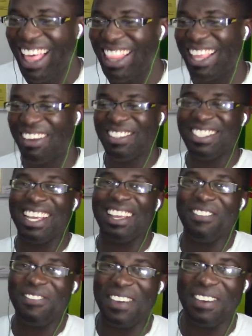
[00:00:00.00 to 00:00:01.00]
That was like
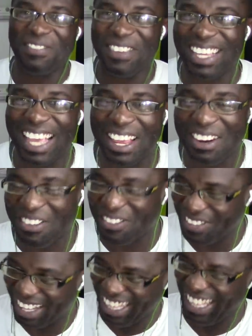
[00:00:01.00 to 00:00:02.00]
a pet pig kind
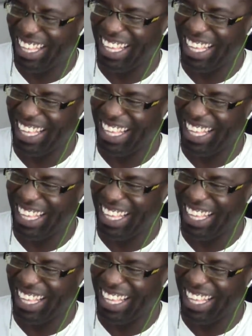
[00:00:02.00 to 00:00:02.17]
of thing.